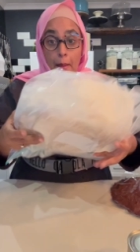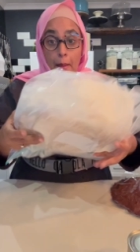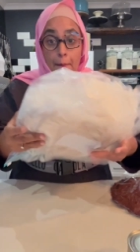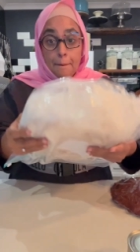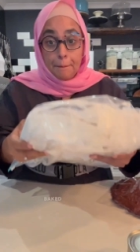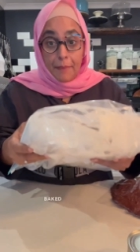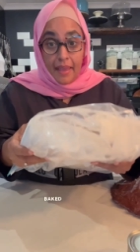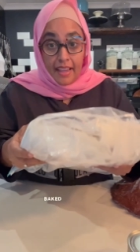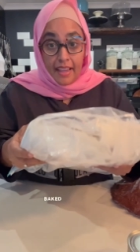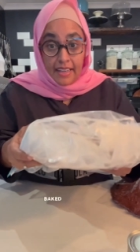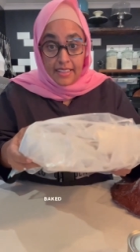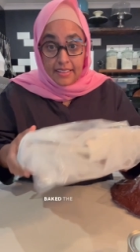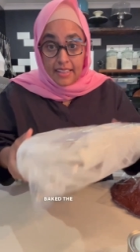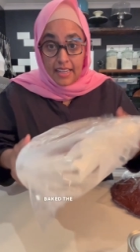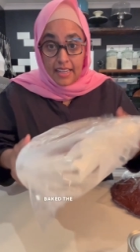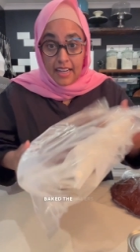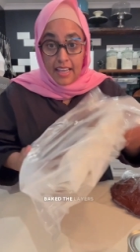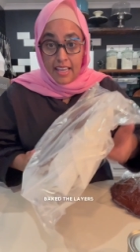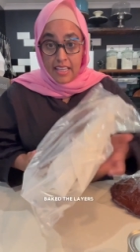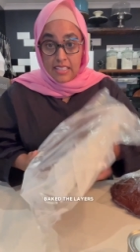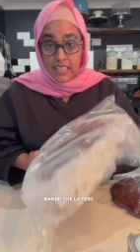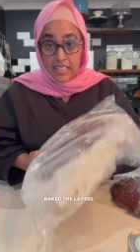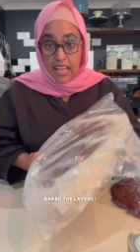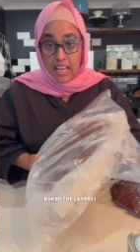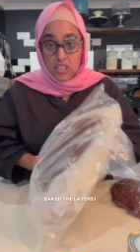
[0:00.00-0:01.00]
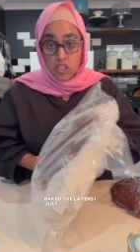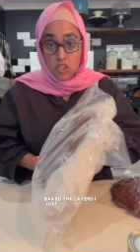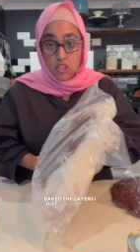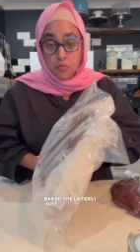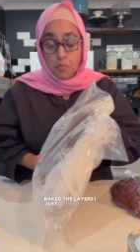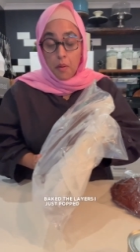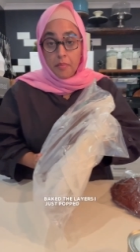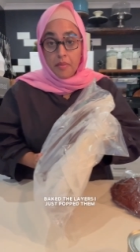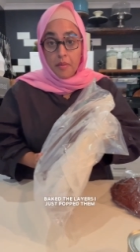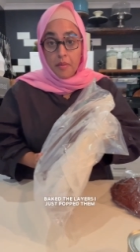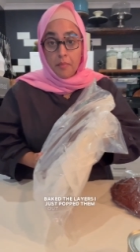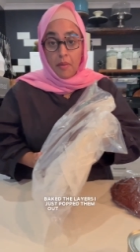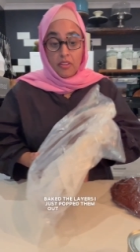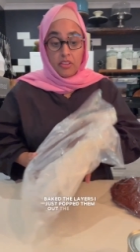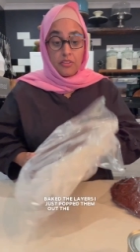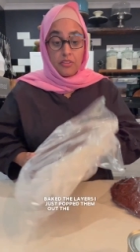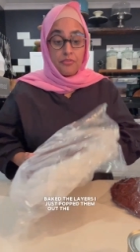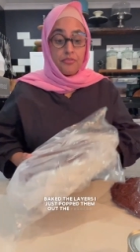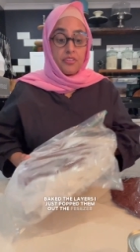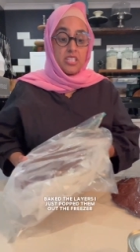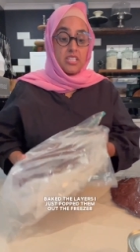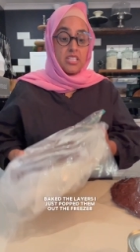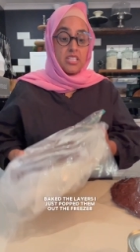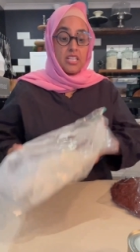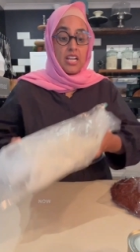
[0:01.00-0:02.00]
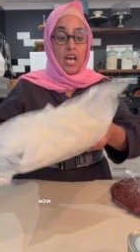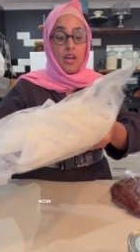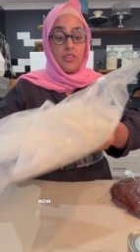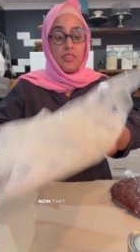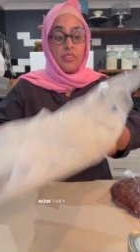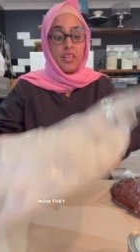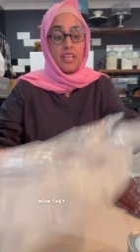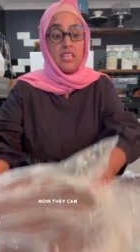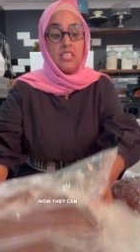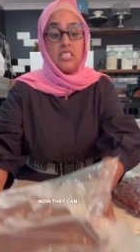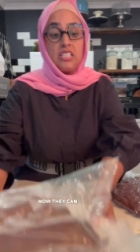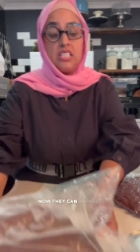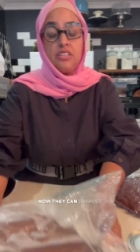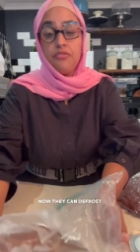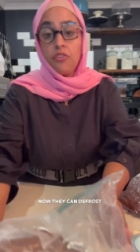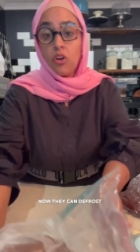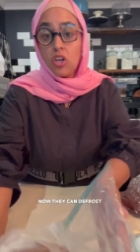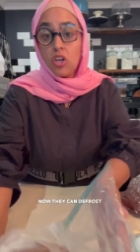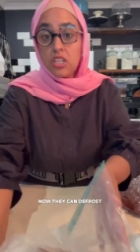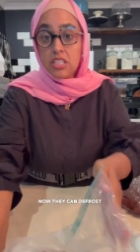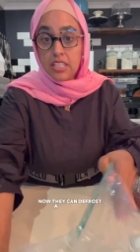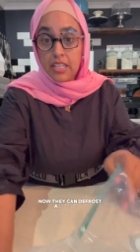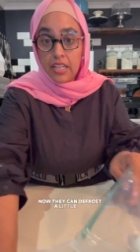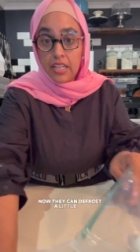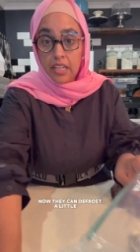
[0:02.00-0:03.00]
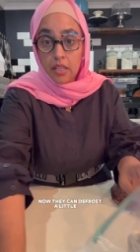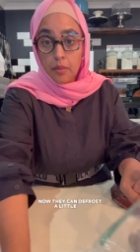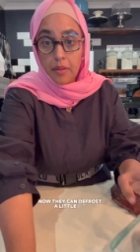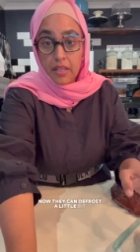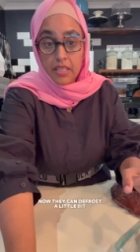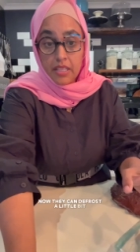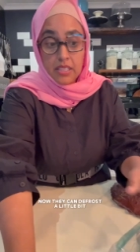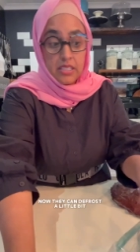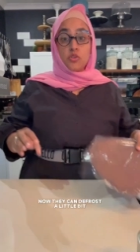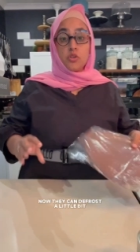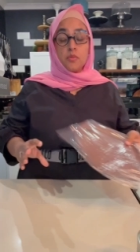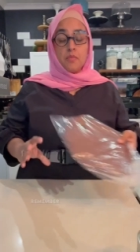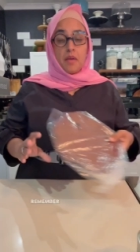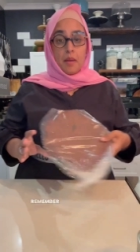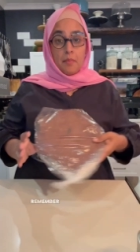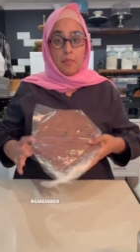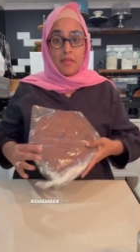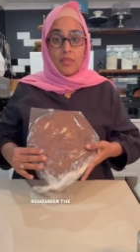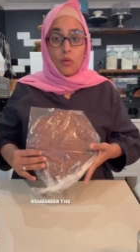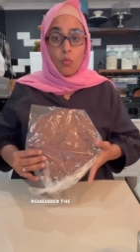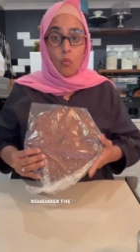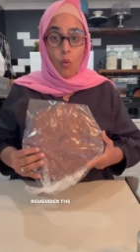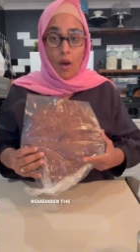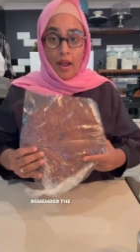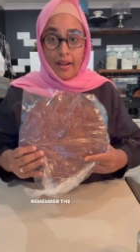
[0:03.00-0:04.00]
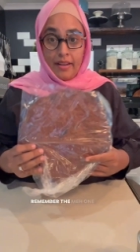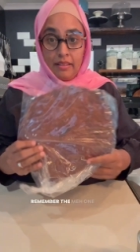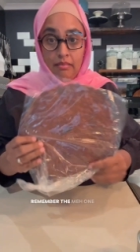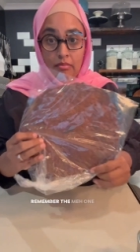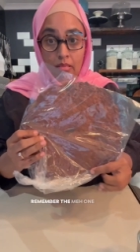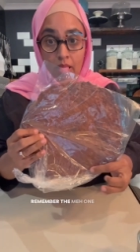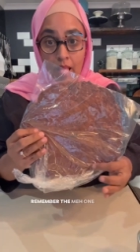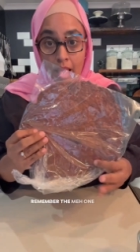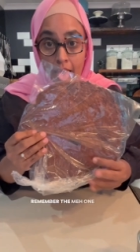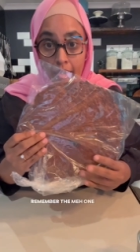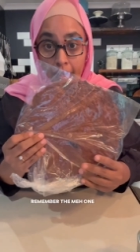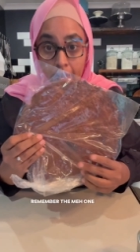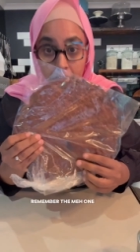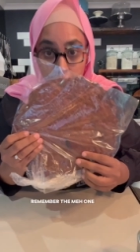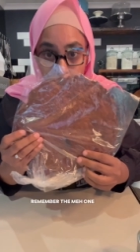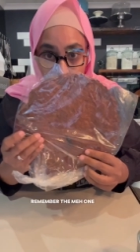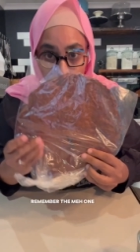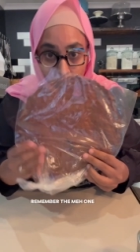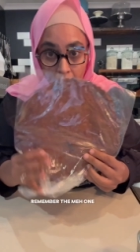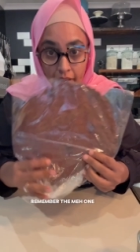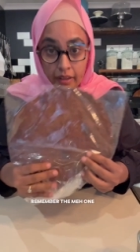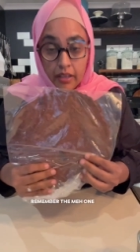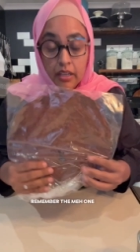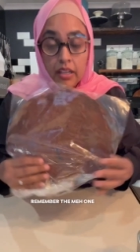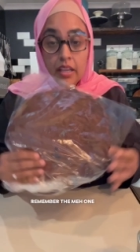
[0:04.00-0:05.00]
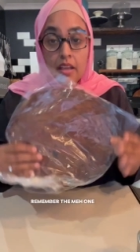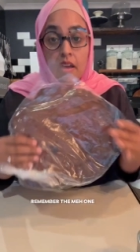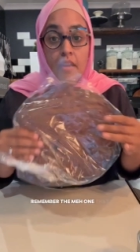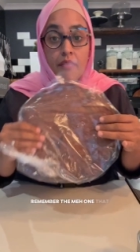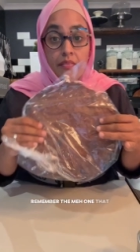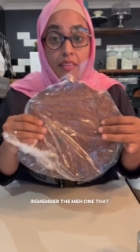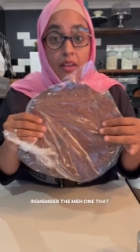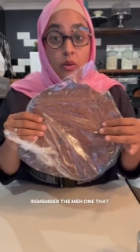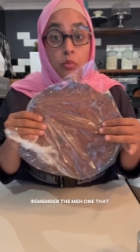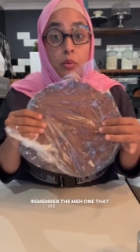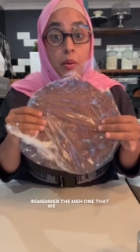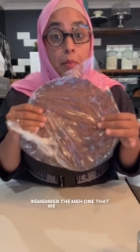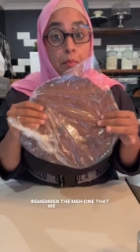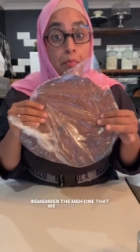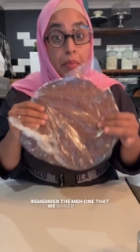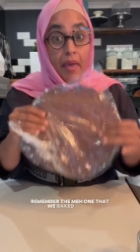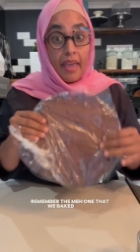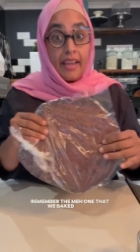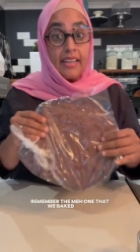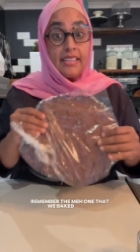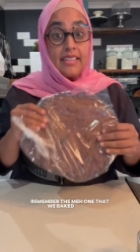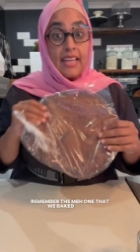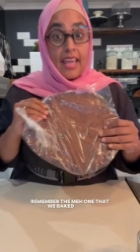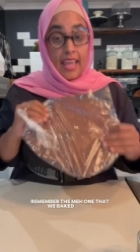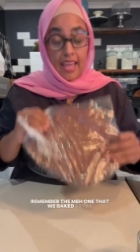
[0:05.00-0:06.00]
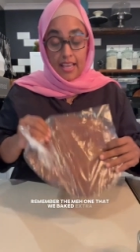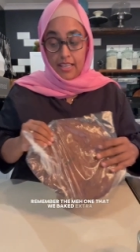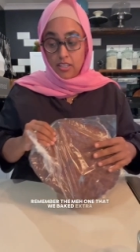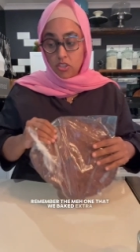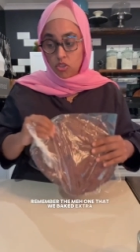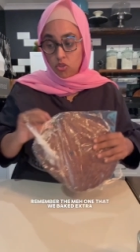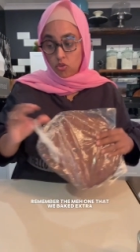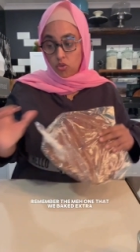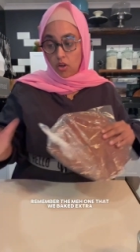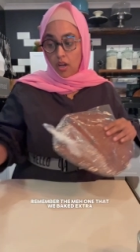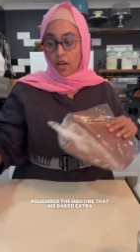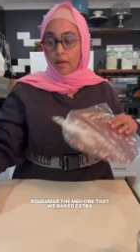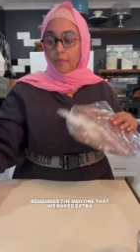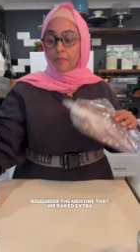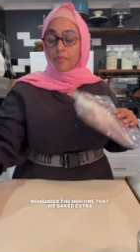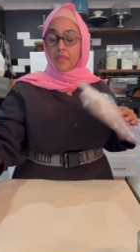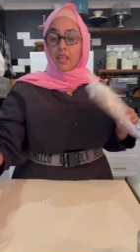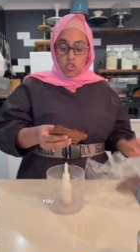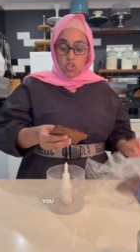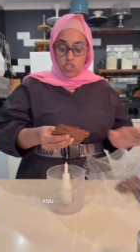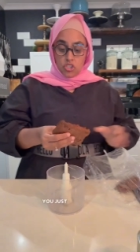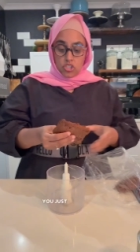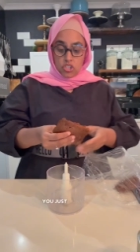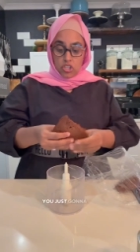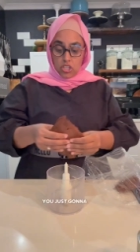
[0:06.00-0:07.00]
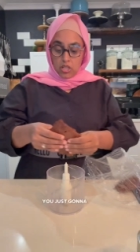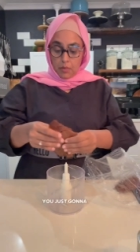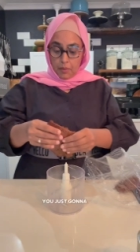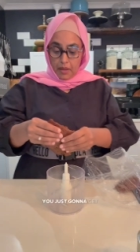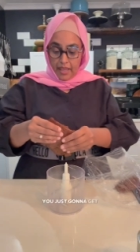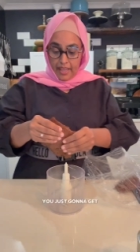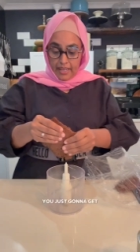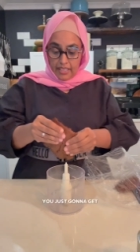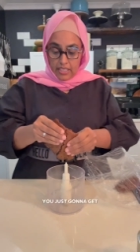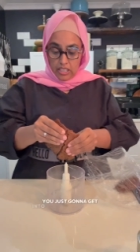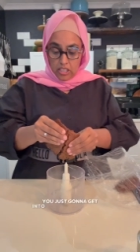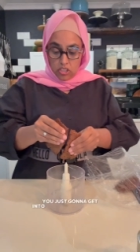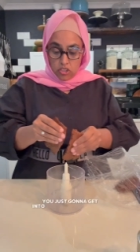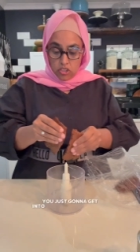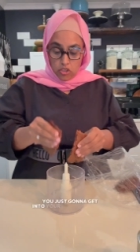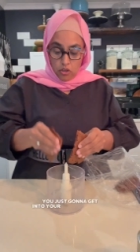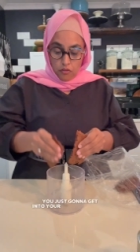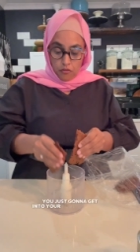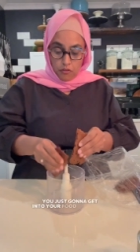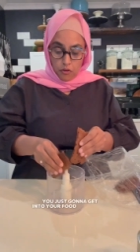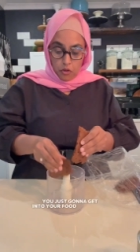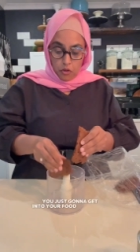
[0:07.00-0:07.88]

bake to the layers. I just pop them out the freezer now. They can defrost a little bit. Remember the one that we baked extra? You're just gonna get into your food